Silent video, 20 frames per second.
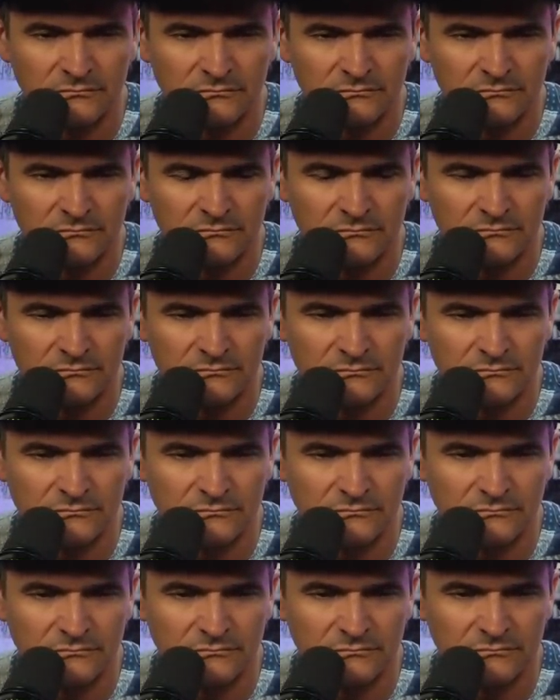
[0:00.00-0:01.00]

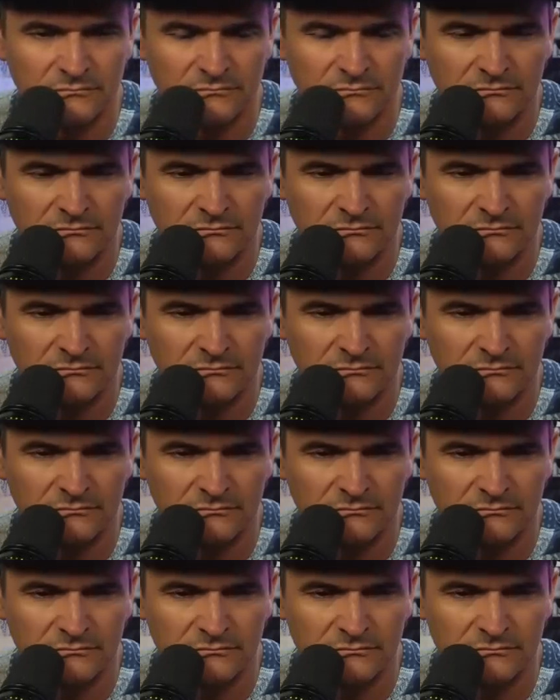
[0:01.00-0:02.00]

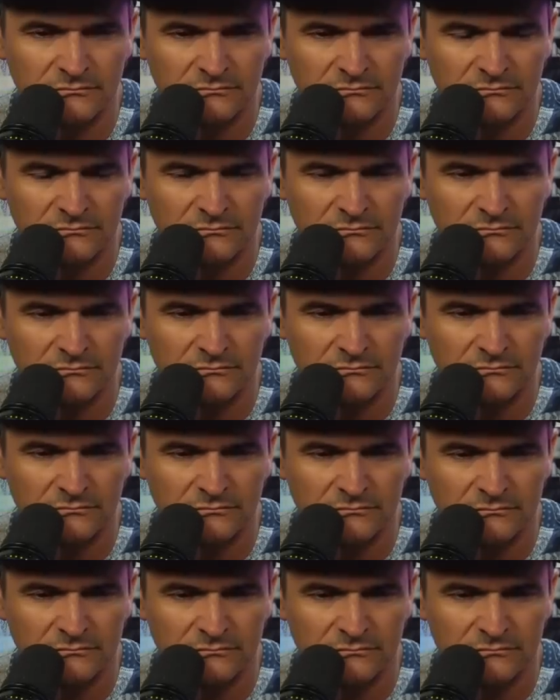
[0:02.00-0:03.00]

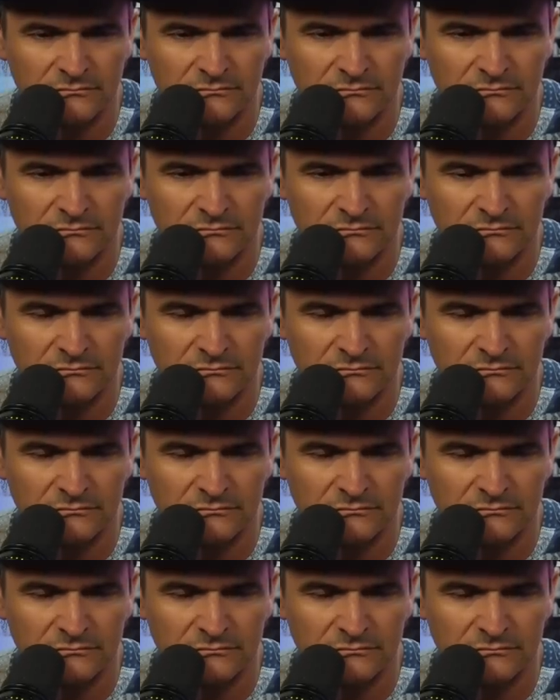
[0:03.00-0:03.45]
[no speech]